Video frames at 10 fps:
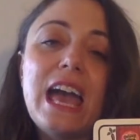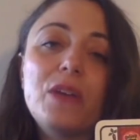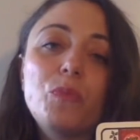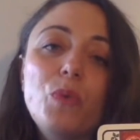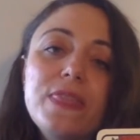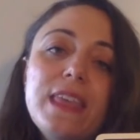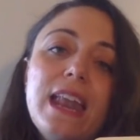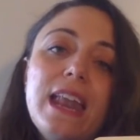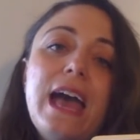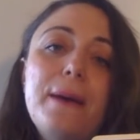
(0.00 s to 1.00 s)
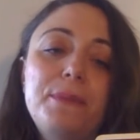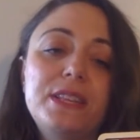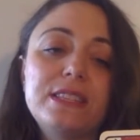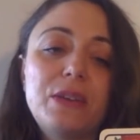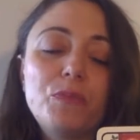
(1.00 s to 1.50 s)
And when that
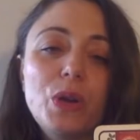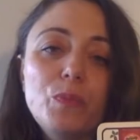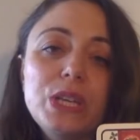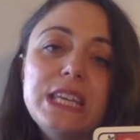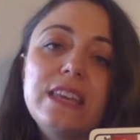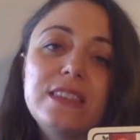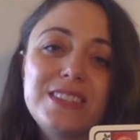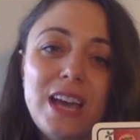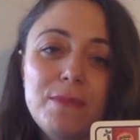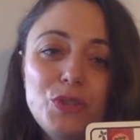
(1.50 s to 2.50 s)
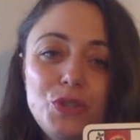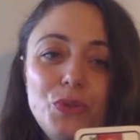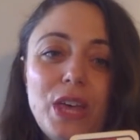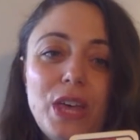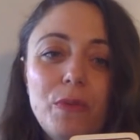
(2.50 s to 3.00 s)
happens, and when we take the time to
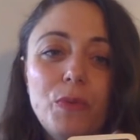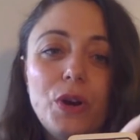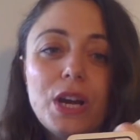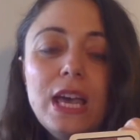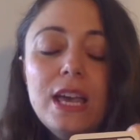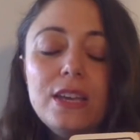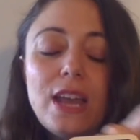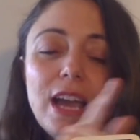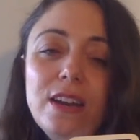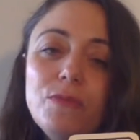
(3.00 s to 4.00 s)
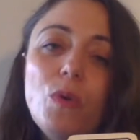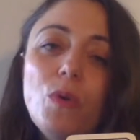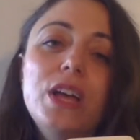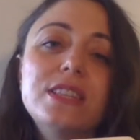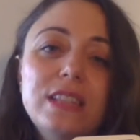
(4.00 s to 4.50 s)
do that work, Nine of
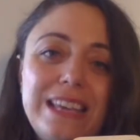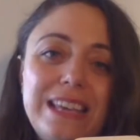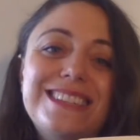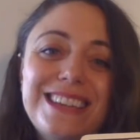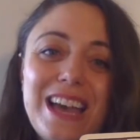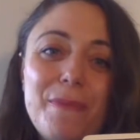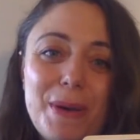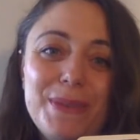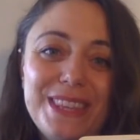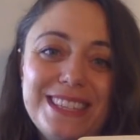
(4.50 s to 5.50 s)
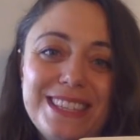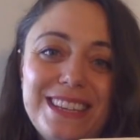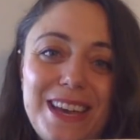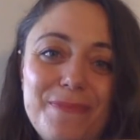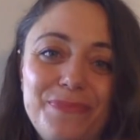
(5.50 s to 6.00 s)
Wands likes to come up at this
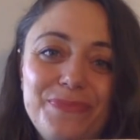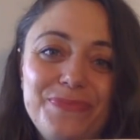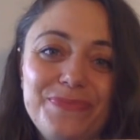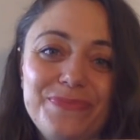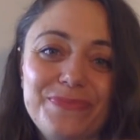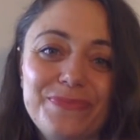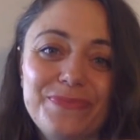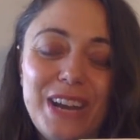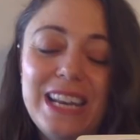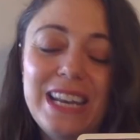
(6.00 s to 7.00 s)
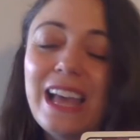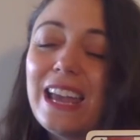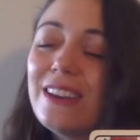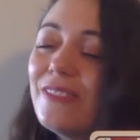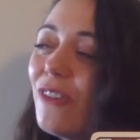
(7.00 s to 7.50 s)
time, right?
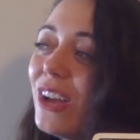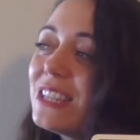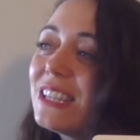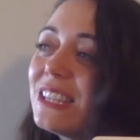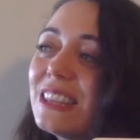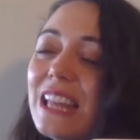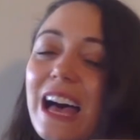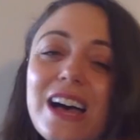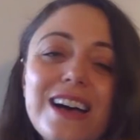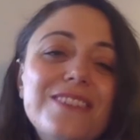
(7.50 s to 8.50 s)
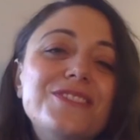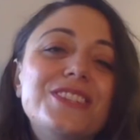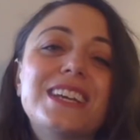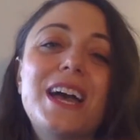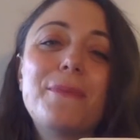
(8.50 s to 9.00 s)
Nine of Wands
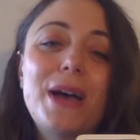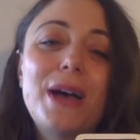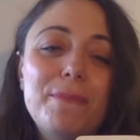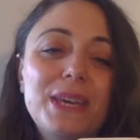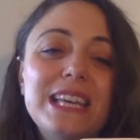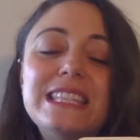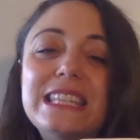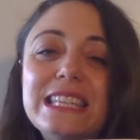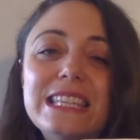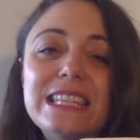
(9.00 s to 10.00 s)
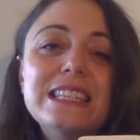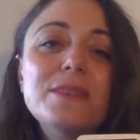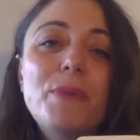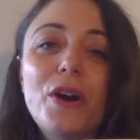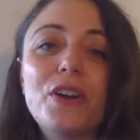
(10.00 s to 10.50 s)
loves to come up because this is
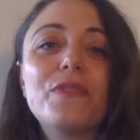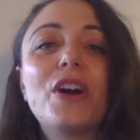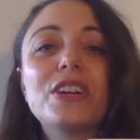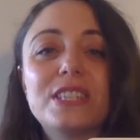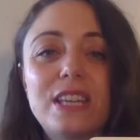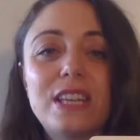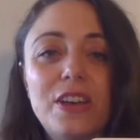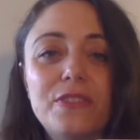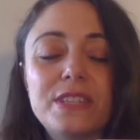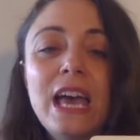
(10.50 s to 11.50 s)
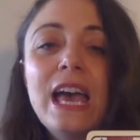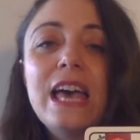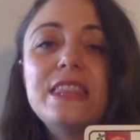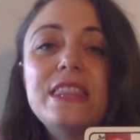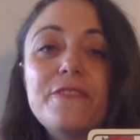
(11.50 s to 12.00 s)
the part of ourselves
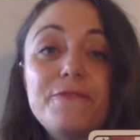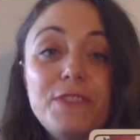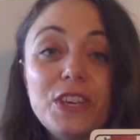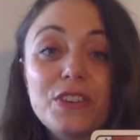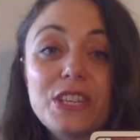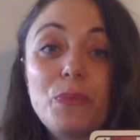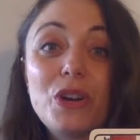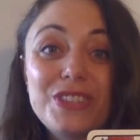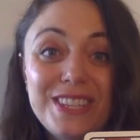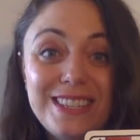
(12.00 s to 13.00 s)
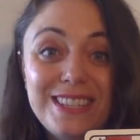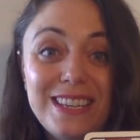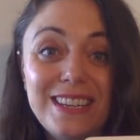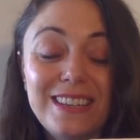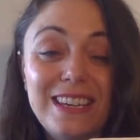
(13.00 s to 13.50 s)
that feels like we are
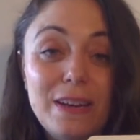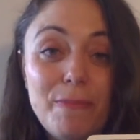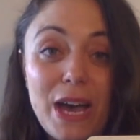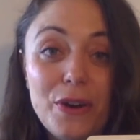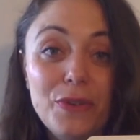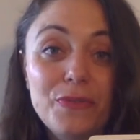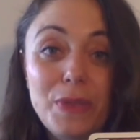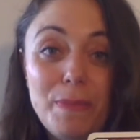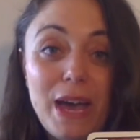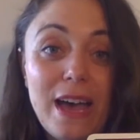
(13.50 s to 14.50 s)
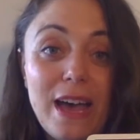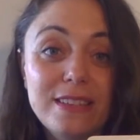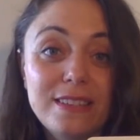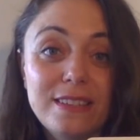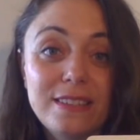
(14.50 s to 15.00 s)
still in a battle from the
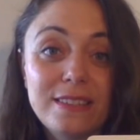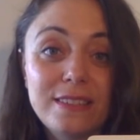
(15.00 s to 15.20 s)
past.